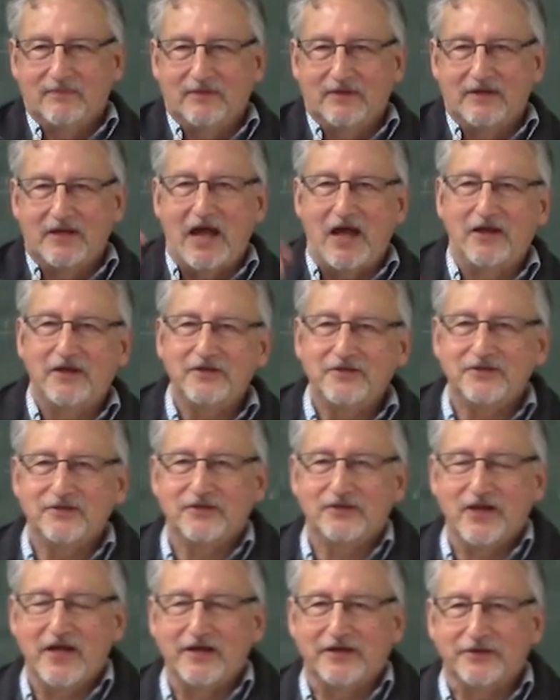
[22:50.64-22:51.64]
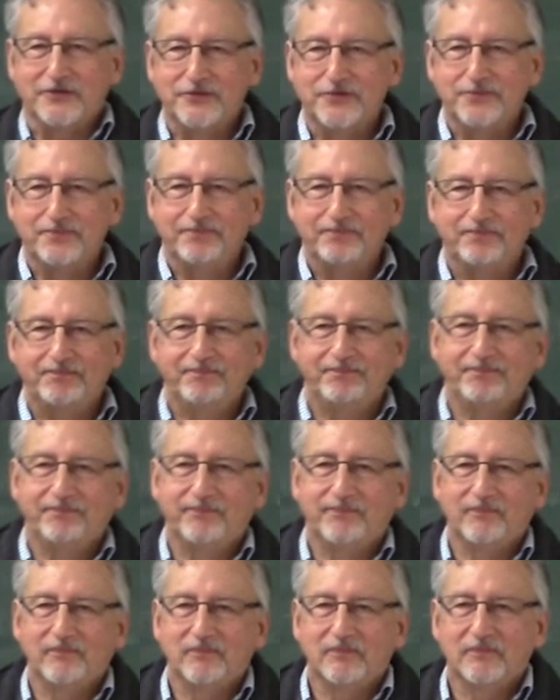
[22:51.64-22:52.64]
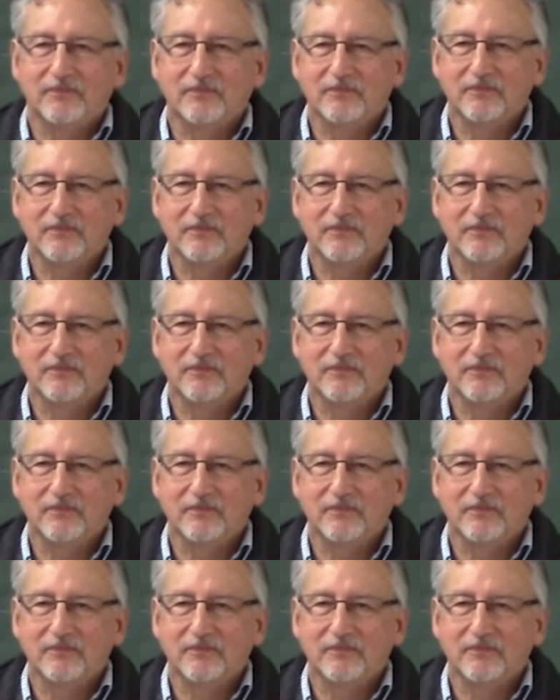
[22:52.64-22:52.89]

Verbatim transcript: Hollis, thanks. Mine's a metafiction.